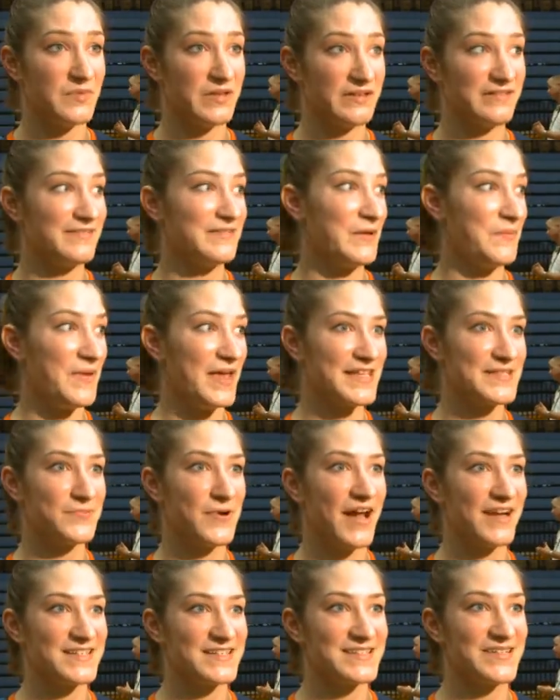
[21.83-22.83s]
and it makes
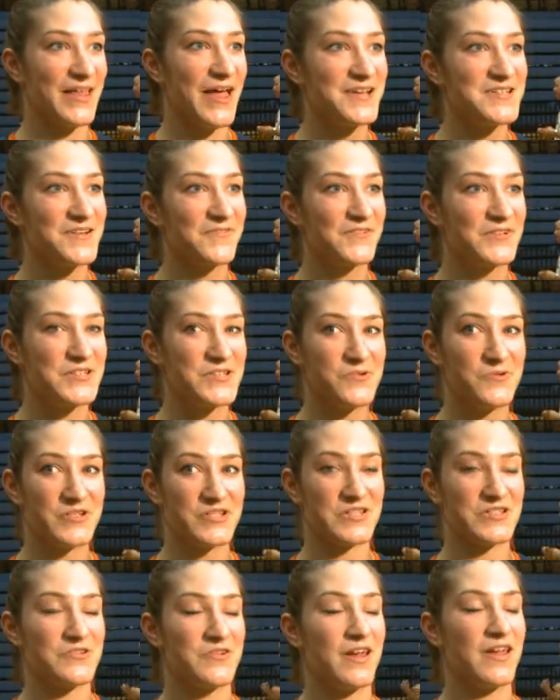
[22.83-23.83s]
practice a lot tougher too, which
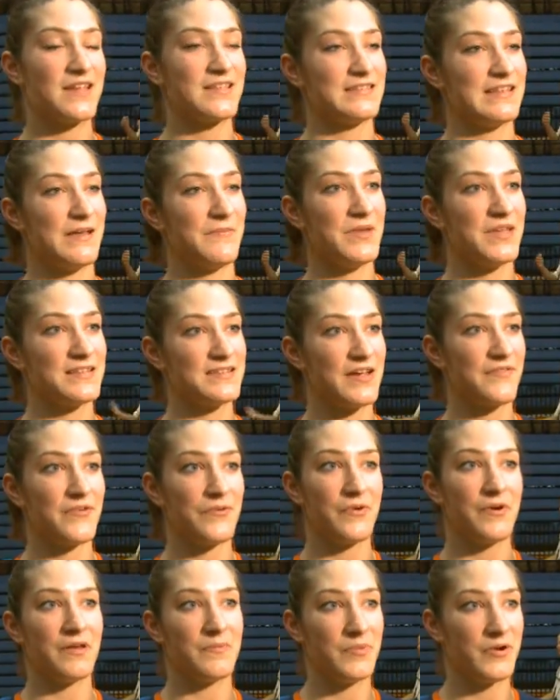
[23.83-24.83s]
is great because that makes
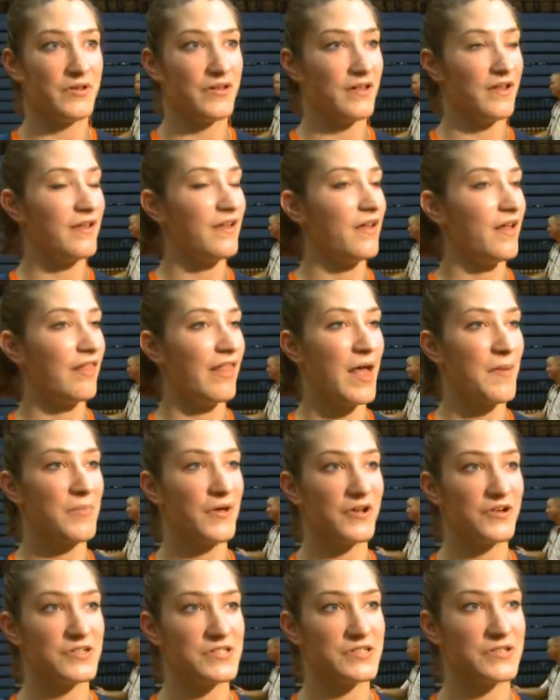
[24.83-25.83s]
everyone a lot
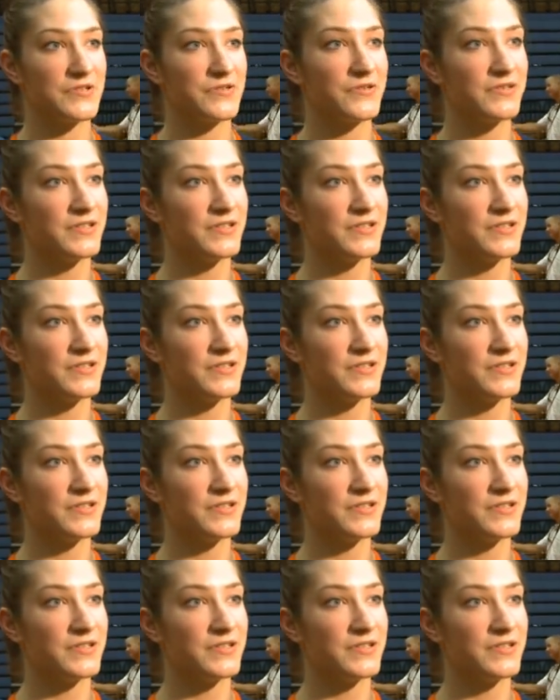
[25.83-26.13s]
better too.